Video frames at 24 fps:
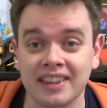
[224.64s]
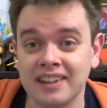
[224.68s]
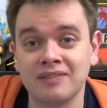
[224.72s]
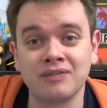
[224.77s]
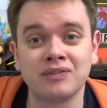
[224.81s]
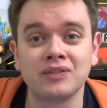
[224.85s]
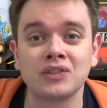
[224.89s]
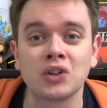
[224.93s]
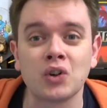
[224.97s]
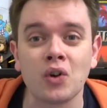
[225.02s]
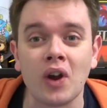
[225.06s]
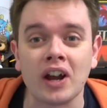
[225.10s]
they've
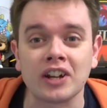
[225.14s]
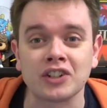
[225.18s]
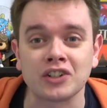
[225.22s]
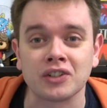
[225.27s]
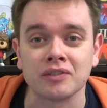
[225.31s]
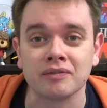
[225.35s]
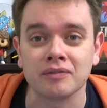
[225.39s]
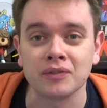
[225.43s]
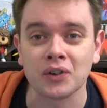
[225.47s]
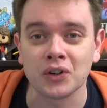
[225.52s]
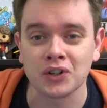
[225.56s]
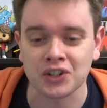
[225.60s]
crashed,
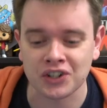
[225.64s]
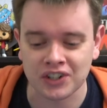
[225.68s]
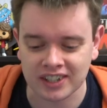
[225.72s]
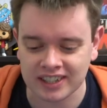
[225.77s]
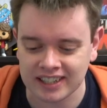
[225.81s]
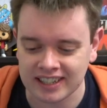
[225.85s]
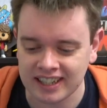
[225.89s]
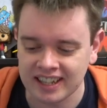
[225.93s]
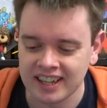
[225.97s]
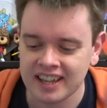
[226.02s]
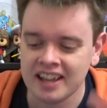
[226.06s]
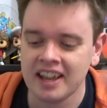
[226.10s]

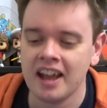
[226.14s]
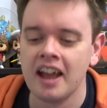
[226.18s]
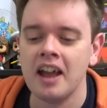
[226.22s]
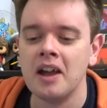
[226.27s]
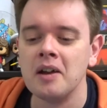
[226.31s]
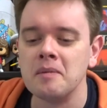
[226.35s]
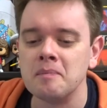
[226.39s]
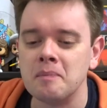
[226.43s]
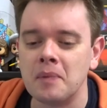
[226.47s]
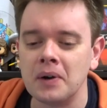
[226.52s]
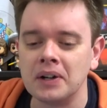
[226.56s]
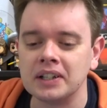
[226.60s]
unfortunately.
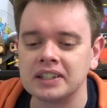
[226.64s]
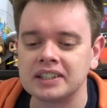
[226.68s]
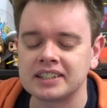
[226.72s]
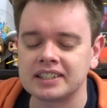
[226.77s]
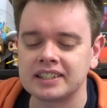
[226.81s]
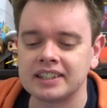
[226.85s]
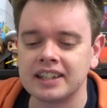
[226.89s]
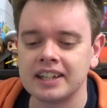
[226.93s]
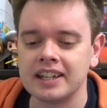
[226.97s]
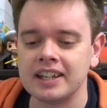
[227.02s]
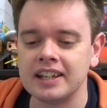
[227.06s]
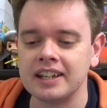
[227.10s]

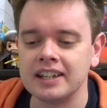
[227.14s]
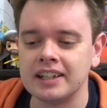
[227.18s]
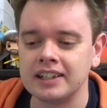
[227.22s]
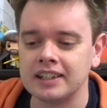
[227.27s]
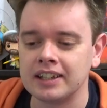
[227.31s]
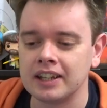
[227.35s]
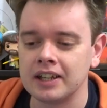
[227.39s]
But the,